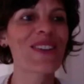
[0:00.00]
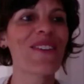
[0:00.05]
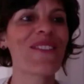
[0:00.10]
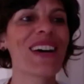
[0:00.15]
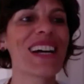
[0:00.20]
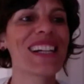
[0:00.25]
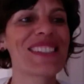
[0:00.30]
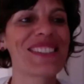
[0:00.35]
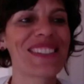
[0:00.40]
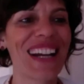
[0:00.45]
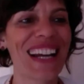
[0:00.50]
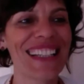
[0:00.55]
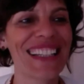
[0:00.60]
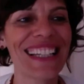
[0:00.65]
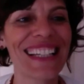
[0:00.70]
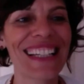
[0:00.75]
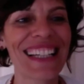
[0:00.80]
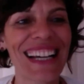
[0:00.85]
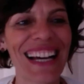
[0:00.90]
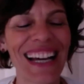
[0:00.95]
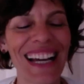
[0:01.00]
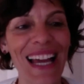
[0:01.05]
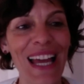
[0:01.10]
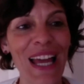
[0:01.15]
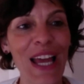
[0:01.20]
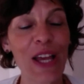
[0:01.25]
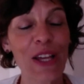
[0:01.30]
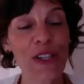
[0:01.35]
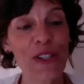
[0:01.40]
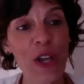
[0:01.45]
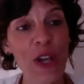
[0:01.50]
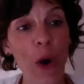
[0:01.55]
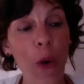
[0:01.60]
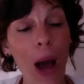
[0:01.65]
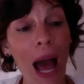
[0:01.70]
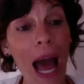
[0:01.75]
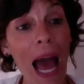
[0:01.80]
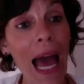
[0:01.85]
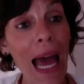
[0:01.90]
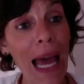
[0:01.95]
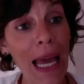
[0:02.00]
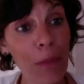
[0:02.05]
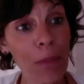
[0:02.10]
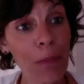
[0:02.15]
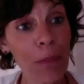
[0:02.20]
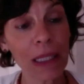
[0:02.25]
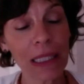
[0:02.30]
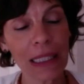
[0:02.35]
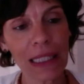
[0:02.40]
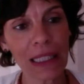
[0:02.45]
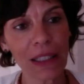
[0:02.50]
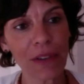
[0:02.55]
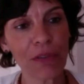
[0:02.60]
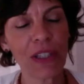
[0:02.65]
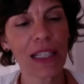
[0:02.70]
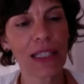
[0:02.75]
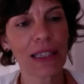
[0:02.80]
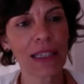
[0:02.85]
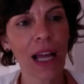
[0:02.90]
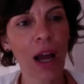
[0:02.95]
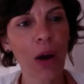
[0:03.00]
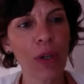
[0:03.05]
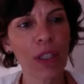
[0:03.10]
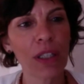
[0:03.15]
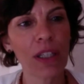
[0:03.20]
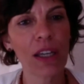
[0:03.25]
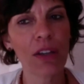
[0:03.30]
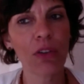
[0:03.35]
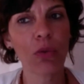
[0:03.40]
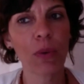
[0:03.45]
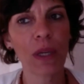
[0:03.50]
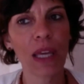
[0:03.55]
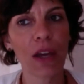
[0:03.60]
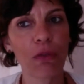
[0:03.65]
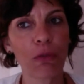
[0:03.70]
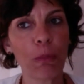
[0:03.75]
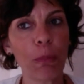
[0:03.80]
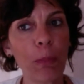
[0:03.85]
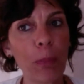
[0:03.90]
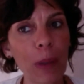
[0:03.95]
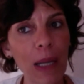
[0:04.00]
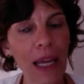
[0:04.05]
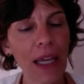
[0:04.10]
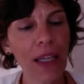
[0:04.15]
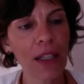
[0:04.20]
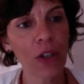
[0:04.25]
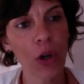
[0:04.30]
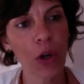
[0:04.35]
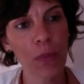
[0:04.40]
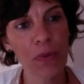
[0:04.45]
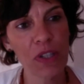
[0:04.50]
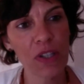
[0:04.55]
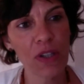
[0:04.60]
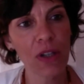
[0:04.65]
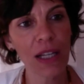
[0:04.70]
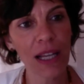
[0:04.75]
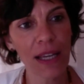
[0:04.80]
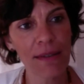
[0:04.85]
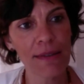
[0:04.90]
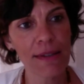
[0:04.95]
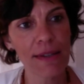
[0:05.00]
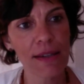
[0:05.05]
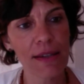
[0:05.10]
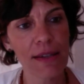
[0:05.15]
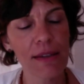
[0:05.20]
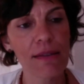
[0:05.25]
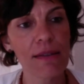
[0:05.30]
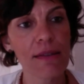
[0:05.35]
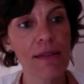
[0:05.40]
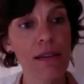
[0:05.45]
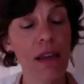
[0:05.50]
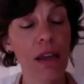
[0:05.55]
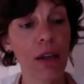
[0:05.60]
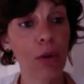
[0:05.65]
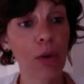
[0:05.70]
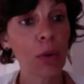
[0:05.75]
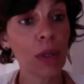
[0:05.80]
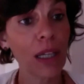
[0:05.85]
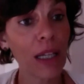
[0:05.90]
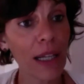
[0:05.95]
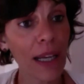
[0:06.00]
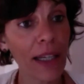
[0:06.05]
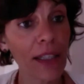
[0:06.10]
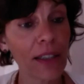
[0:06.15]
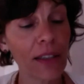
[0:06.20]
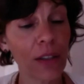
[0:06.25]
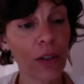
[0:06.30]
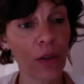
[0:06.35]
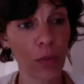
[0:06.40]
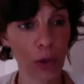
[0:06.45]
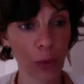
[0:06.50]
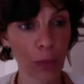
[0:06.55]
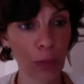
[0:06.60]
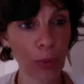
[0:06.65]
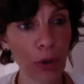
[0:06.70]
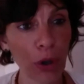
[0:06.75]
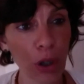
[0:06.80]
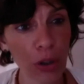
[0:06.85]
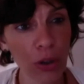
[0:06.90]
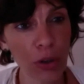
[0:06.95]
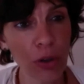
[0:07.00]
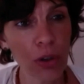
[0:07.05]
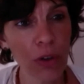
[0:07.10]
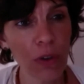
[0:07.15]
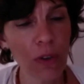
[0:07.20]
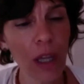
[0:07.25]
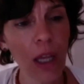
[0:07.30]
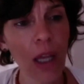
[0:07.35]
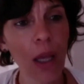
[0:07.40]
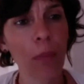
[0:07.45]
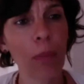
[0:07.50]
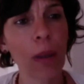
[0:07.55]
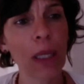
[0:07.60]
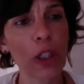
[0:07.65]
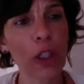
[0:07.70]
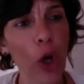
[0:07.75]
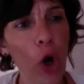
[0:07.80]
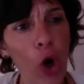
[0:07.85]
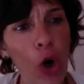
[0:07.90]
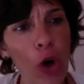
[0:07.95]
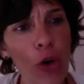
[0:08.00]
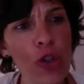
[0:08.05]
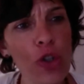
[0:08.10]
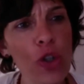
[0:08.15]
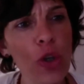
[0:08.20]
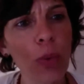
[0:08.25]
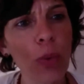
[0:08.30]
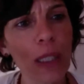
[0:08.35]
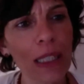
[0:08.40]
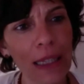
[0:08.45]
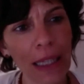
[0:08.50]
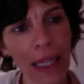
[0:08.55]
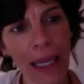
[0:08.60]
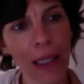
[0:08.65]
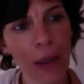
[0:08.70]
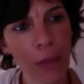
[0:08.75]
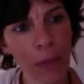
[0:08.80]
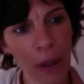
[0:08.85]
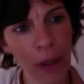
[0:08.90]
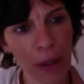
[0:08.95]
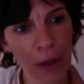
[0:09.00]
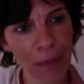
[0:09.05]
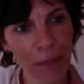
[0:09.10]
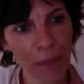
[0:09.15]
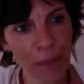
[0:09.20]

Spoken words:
much, Radhika. So I believe that nowadays we have planned obsolescence related with products, but also with labor.